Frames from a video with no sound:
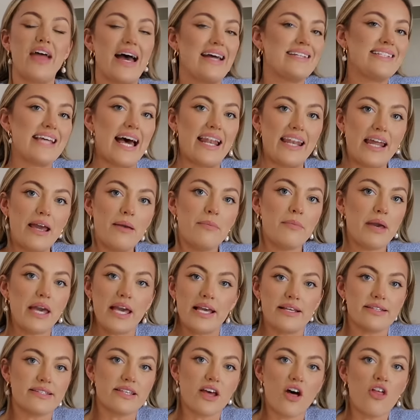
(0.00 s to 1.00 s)
Their denim
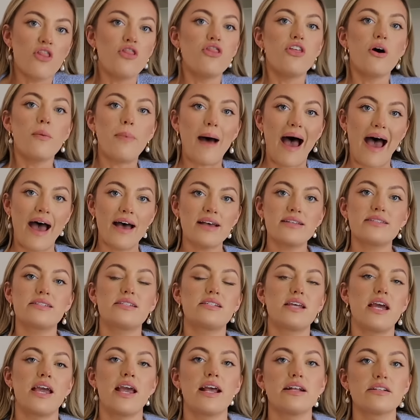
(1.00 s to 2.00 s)
is the
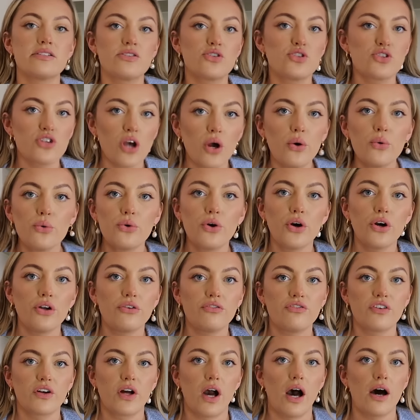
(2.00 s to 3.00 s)
best. It's so good
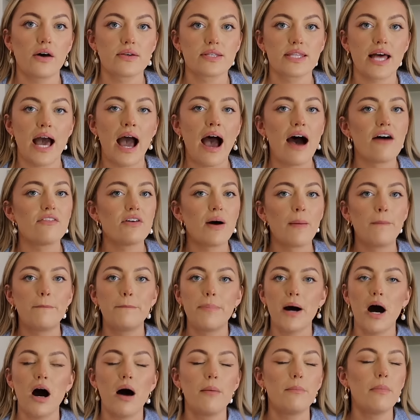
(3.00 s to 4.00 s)
for girls that have a
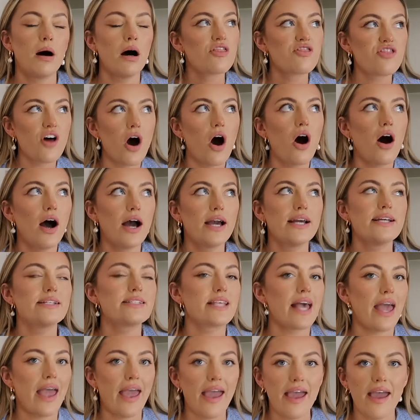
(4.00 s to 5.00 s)
bum,
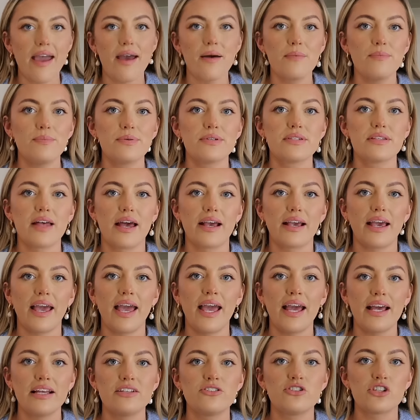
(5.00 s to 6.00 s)
thighs, hips. Like,
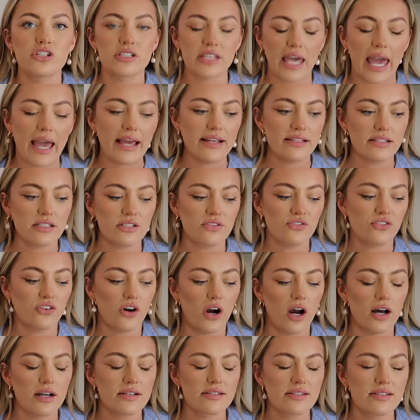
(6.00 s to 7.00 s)
it just caters for
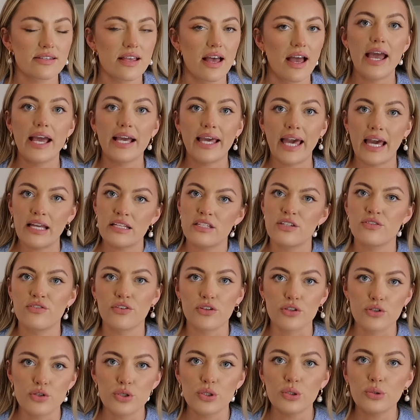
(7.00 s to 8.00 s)
us. It caters for
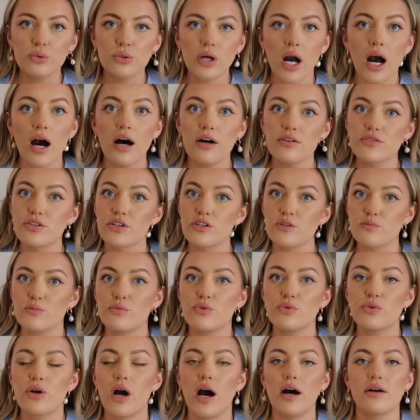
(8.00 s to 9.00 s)
the tall girls, the
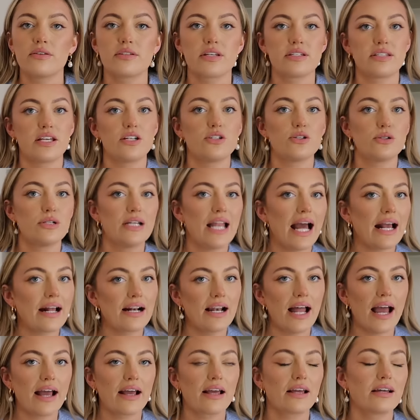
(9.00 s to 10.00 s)
small girls, because they do leg
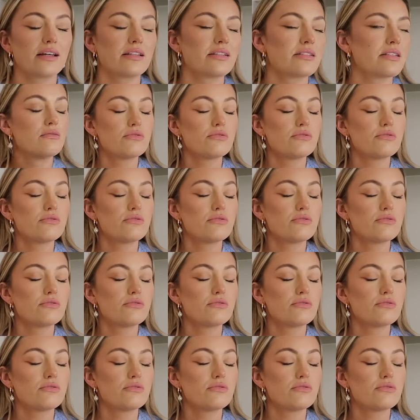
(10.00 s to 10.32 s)
lengths.